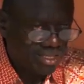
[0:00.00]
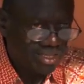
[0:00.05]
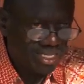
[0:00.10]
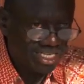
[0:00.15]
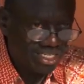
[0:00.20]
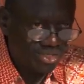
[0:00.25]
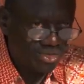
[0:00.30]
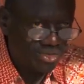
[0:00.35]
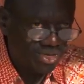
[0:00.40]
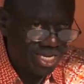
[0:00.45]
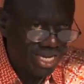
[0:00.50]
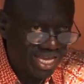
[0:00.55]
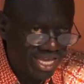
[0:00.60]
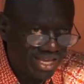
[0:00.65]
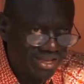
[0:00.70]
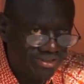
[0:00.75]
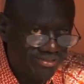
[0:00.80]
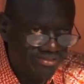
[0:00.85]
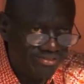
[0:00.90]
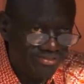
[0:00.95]
that you
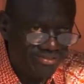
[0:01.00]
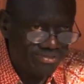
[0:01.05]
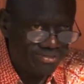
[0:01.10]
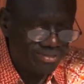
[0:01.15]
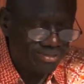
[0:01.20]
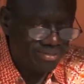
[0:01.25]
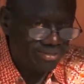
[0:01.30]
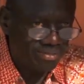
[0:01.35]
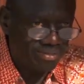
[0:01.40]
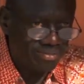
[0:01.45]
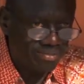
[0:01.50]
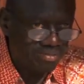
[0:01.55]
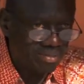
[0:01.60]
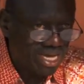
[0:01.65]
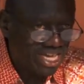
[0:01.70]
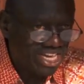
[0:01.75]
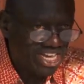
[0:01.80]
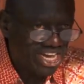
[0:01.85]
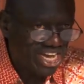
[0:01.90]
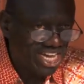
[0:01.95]
gave
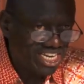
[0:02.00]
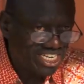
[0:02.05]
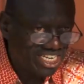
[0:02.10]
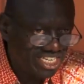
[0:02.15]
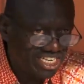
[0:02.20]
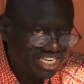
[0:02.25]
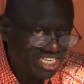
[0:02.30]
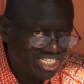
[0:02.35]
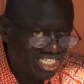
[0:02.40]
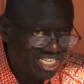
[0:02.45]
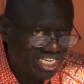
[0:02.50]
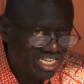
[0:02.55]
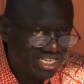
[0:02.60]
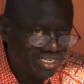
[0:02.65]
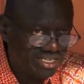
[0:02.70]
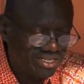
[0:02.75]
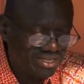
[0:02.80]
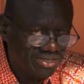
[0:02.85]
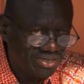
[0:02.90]
my candidature,